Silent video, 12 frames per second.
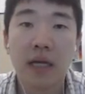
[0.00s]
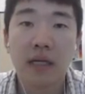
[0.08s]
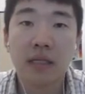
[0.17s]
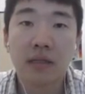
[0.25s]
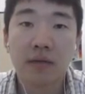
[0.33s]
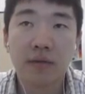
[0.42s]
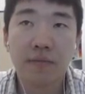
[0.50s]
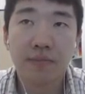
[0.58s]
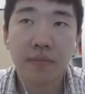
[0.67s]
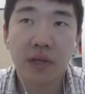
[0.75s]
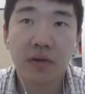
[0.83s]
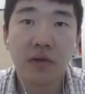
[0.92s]
So
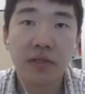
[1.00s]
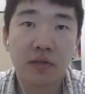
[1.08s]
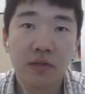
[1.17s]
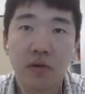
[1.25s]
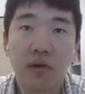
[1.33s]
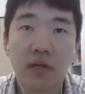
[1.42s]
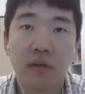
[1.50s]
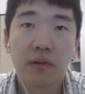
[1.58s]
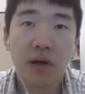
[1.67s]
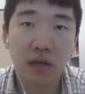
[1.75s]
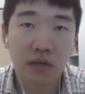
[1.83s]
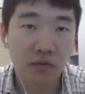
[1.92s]
there is no enough
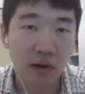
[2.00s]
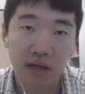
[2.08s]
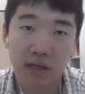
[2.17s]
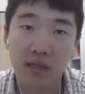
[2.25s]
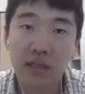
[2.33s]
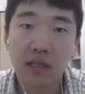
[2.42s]
contrast.